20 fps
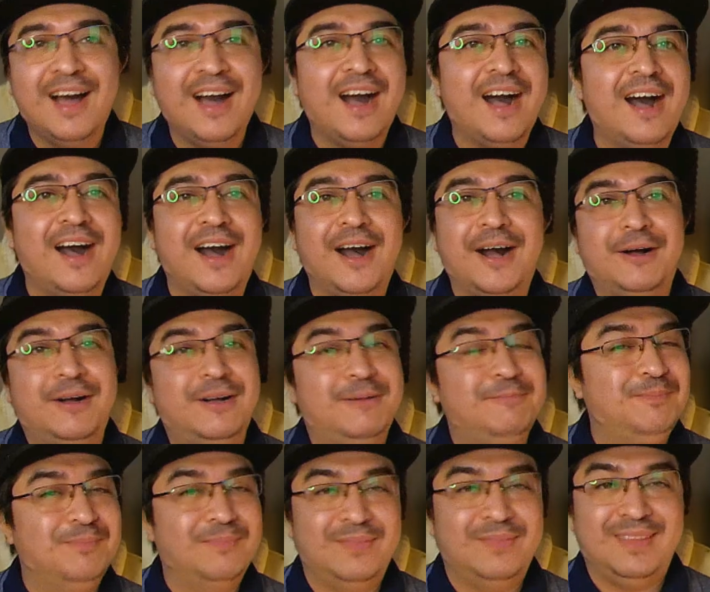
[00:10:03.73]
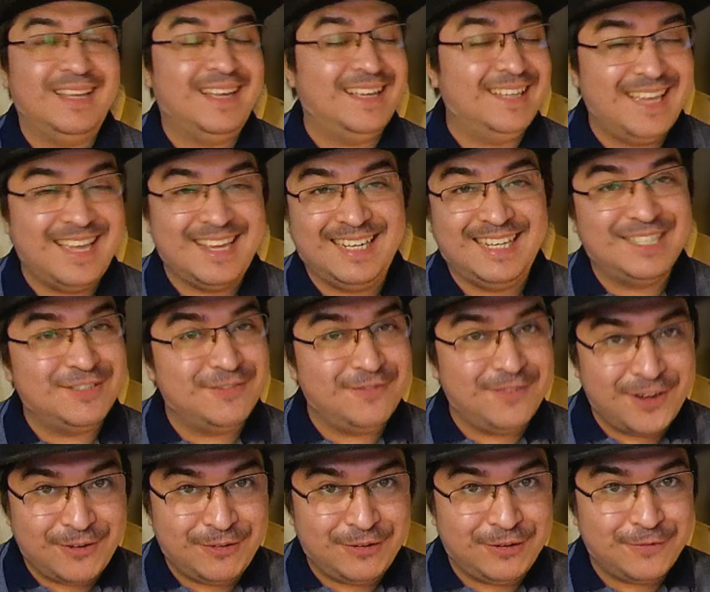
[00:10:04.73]
Uh, Again, it's
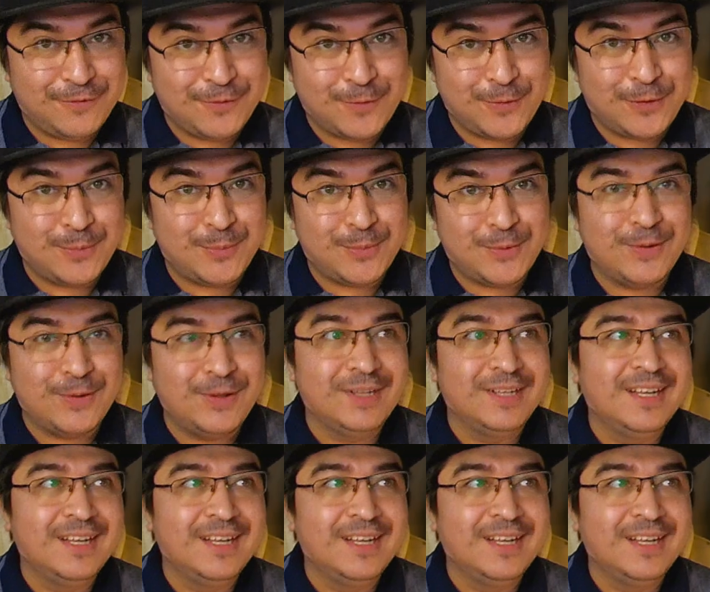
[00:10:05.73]
very affordable.